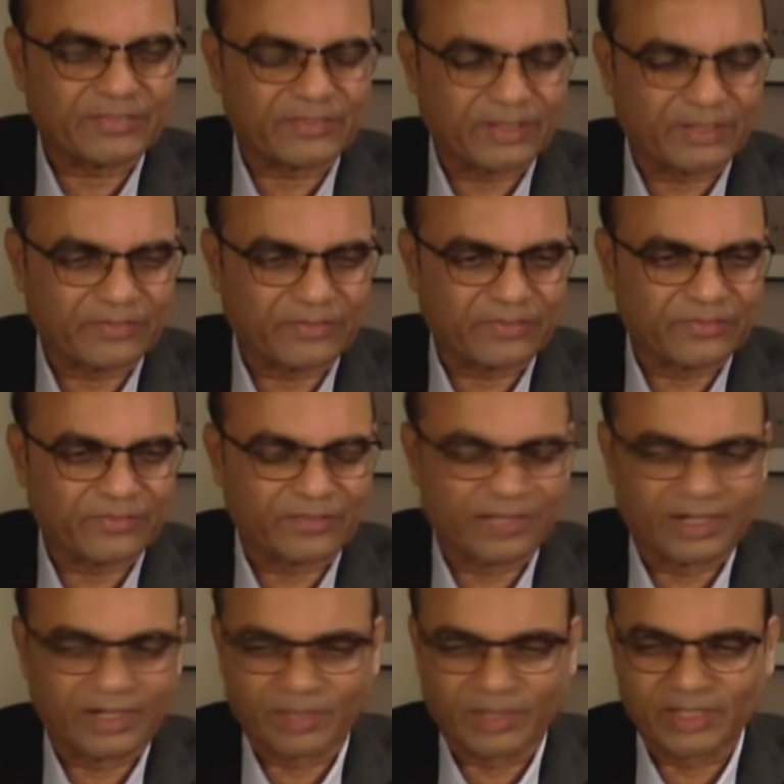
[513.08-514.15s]
enough of uh,
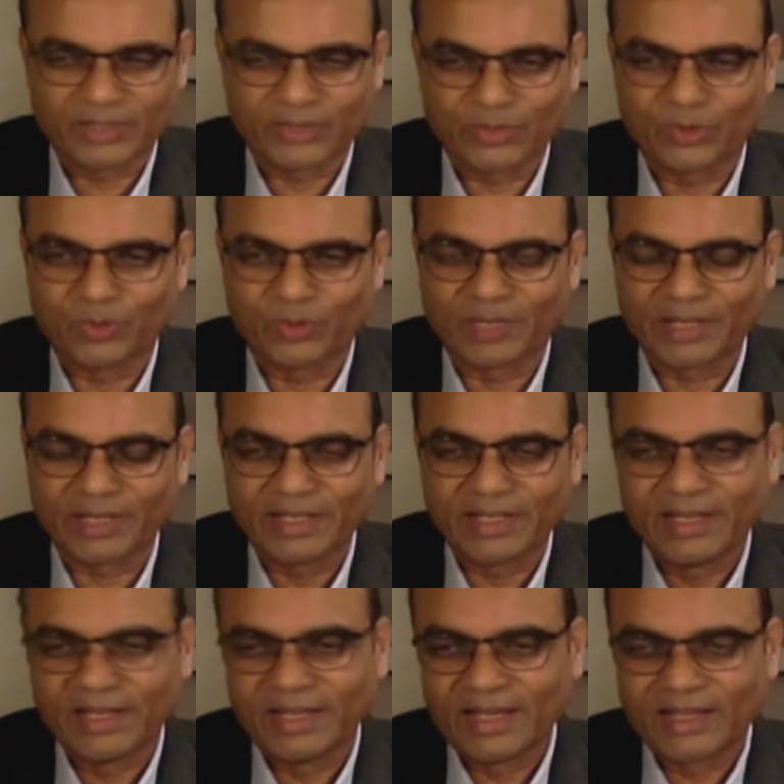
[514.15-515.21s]
demand to go by
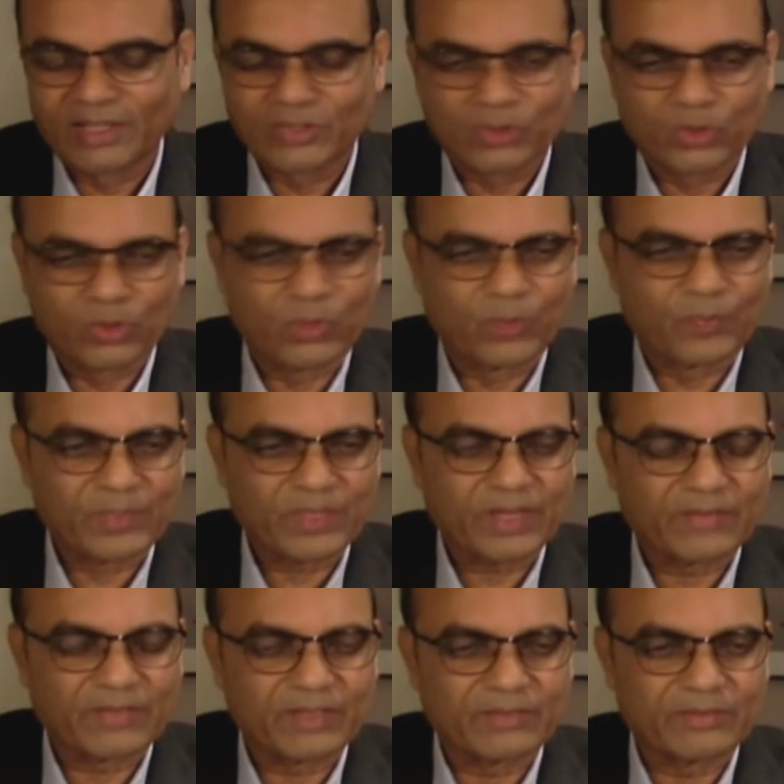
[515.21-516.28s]
so yeah
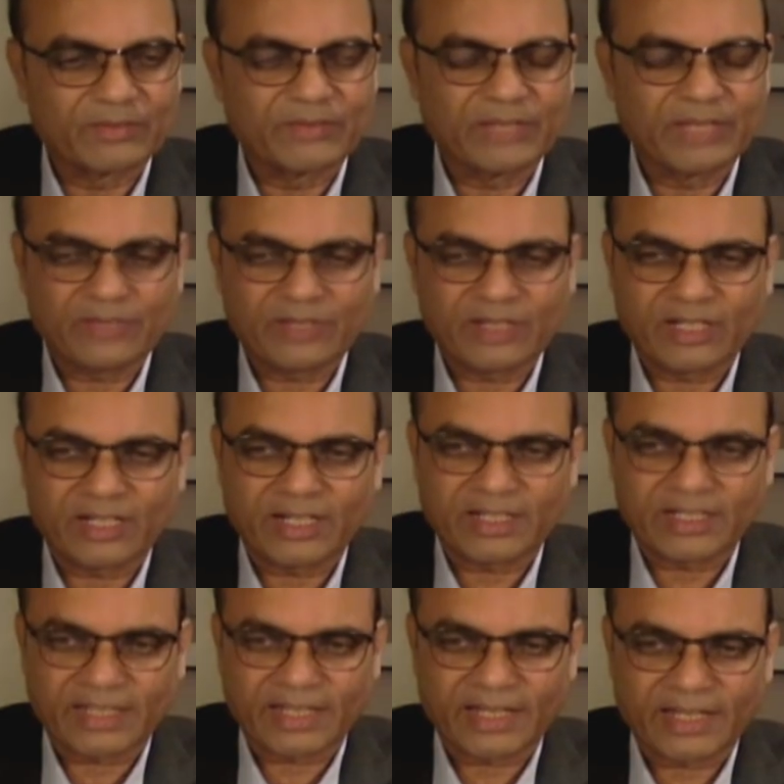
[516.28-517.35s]
we we have to get our
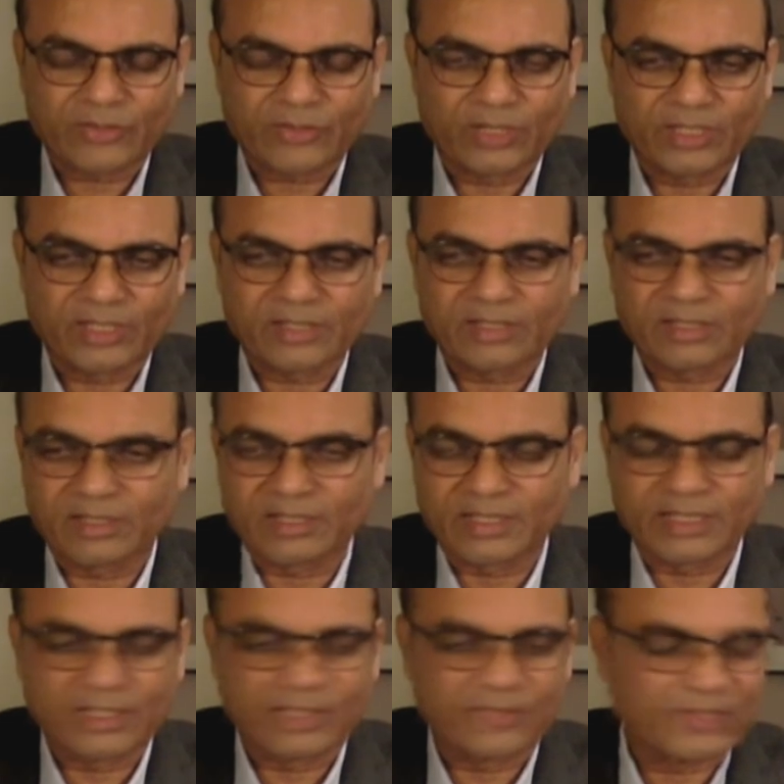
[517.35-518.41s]
act together uh,
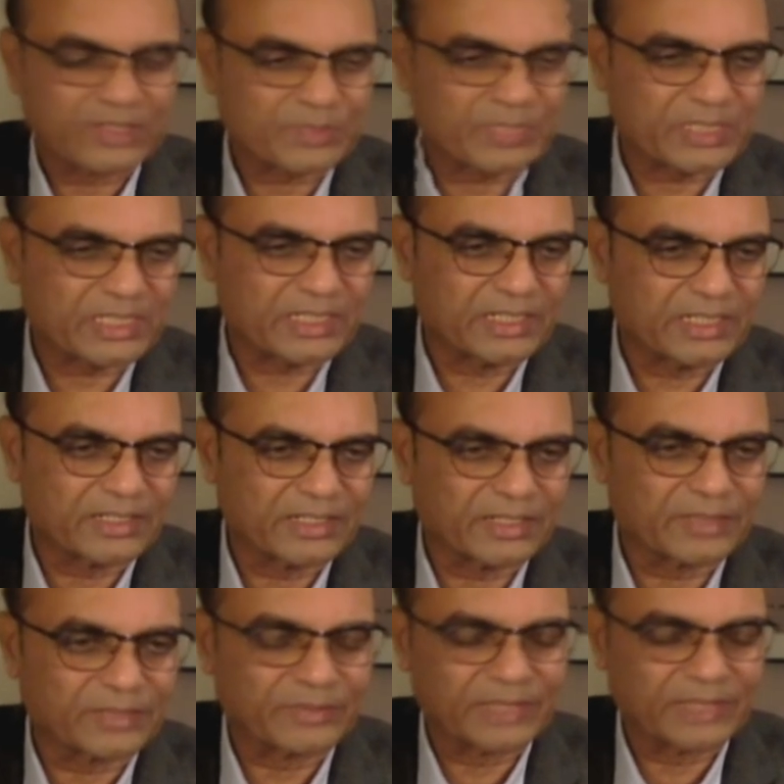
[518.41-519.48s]
get the first machine uh,
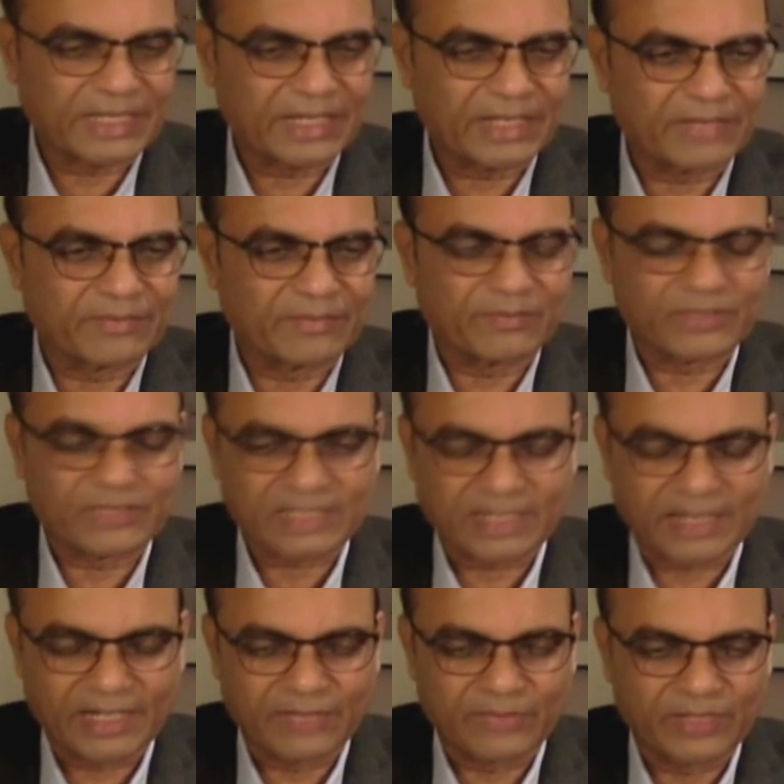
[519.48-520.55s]
working first
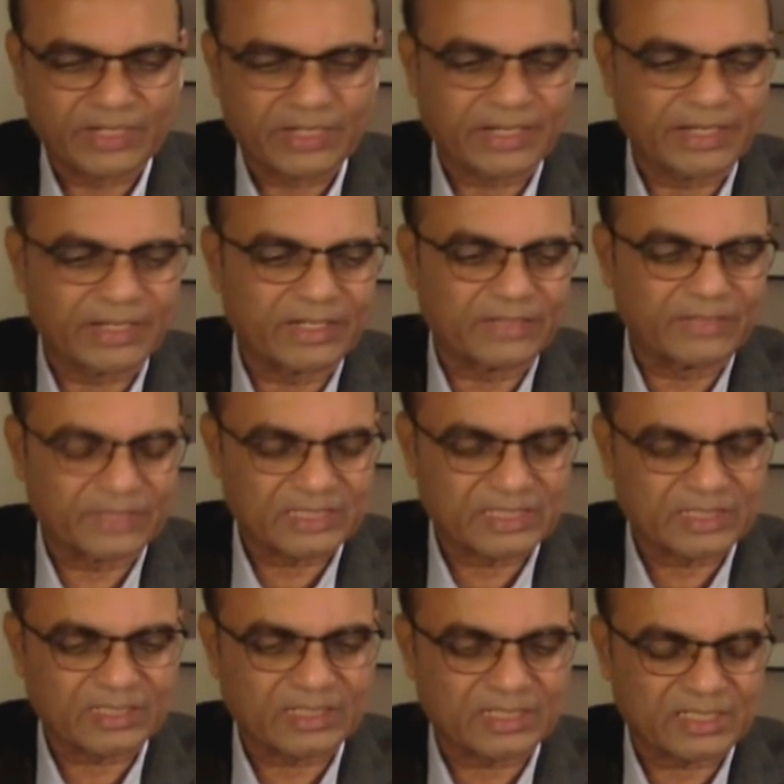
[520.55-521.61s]
line working first
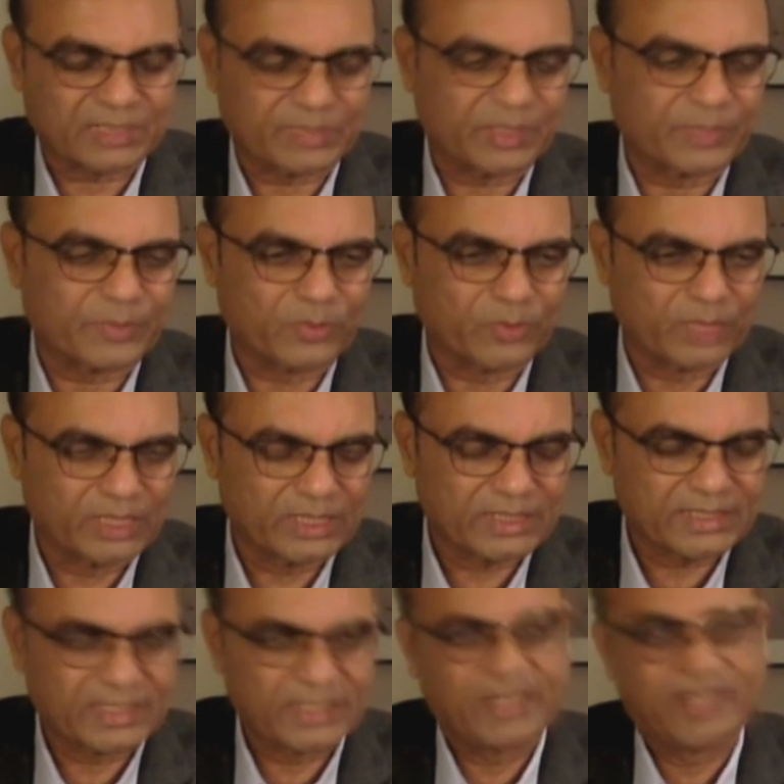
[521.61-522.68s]
customer approvals
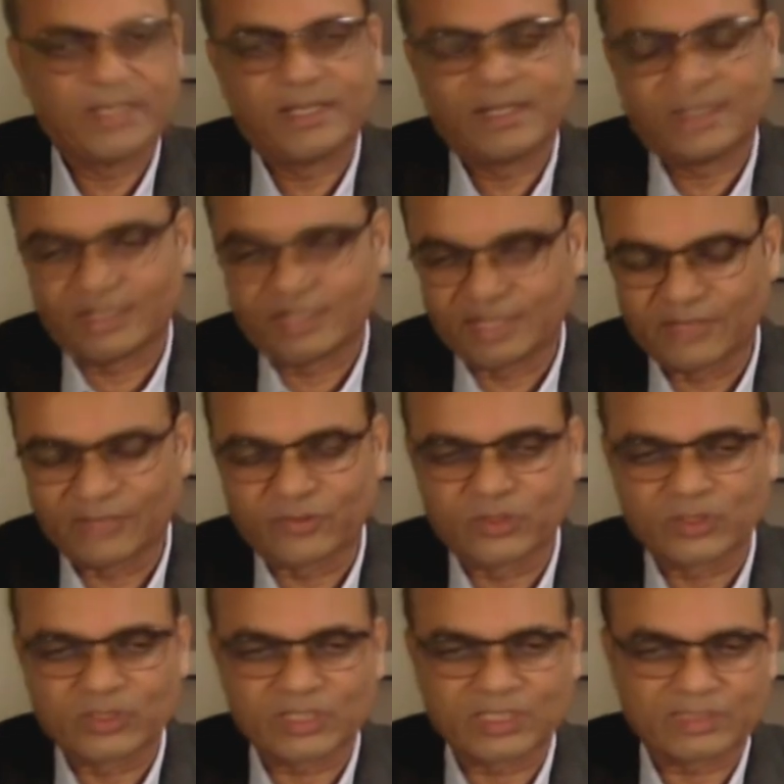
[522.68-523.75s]
then of
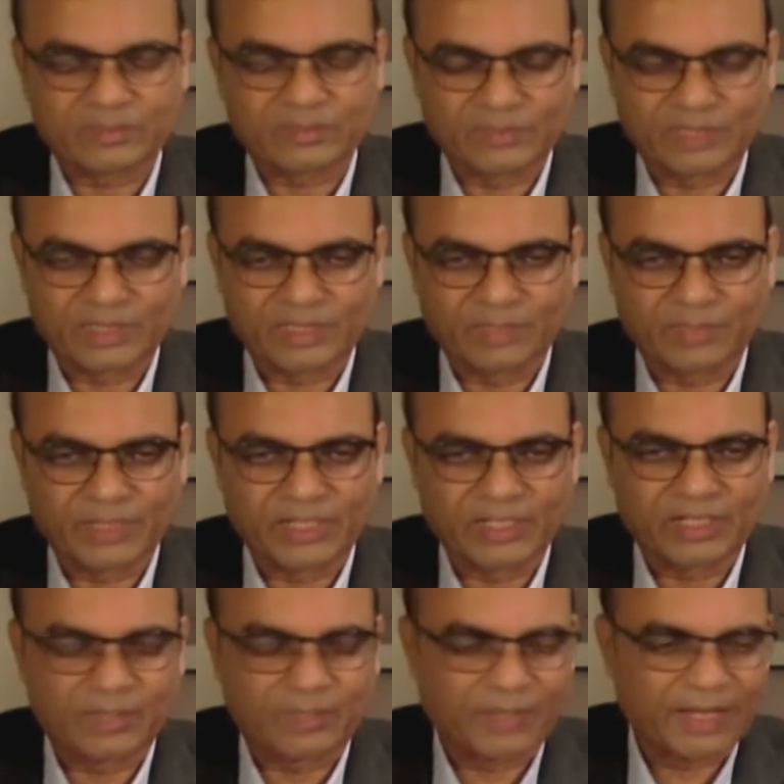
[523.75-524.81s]
course uh, uh, complete
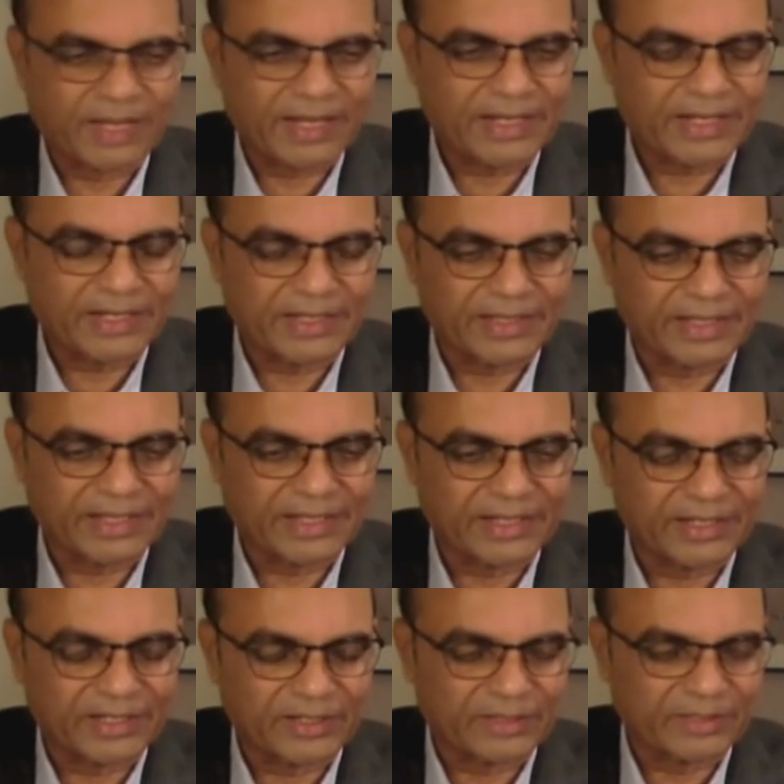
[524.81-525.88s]
our plan and then
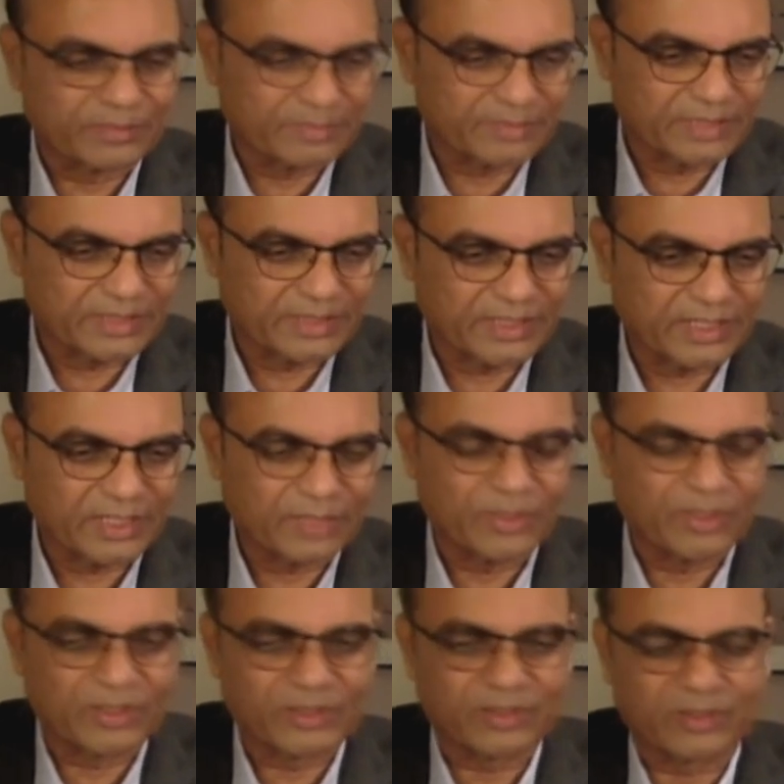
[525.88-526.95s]
think
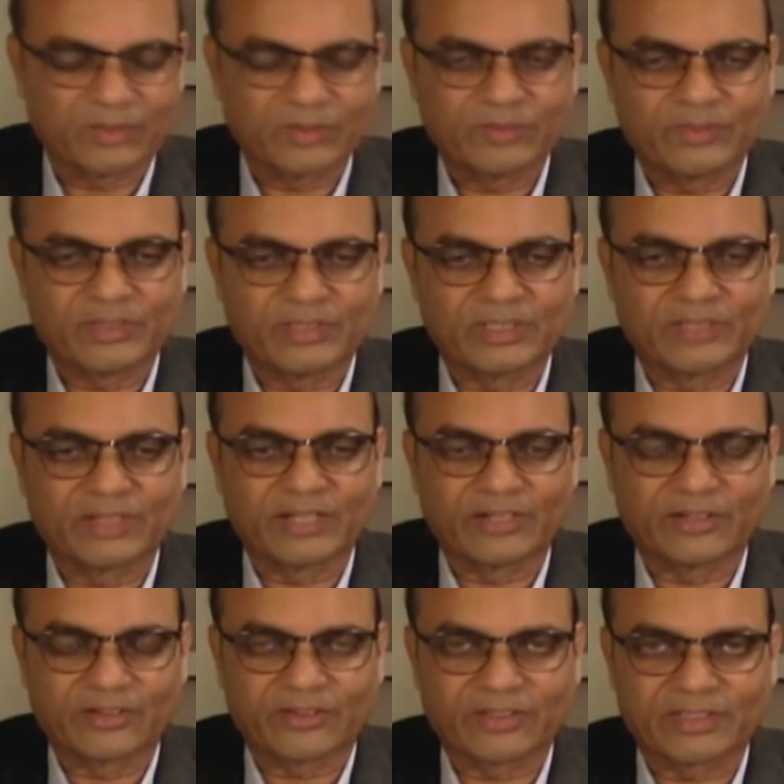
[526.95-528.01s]
about you know further
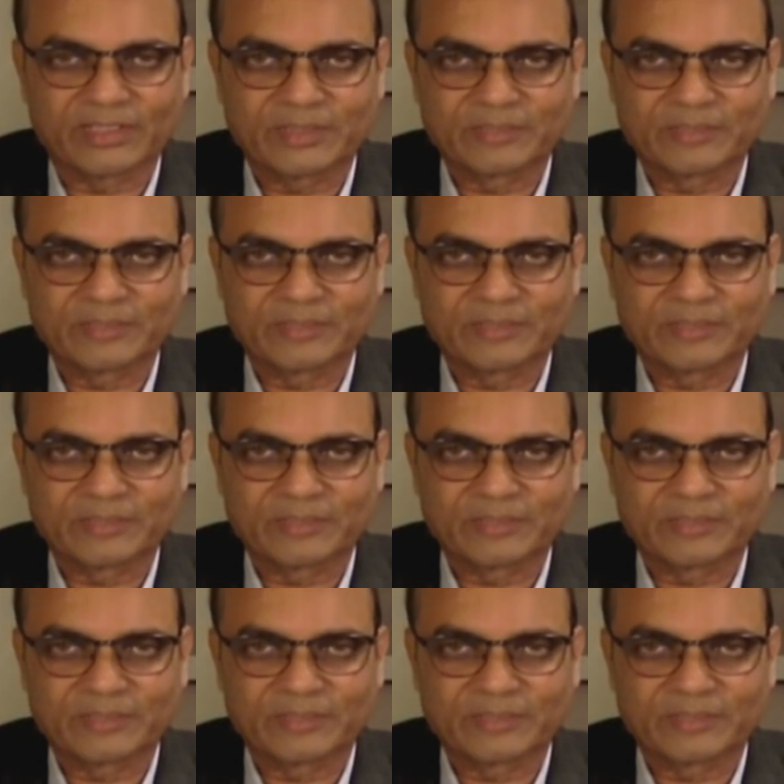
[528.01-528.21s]
validations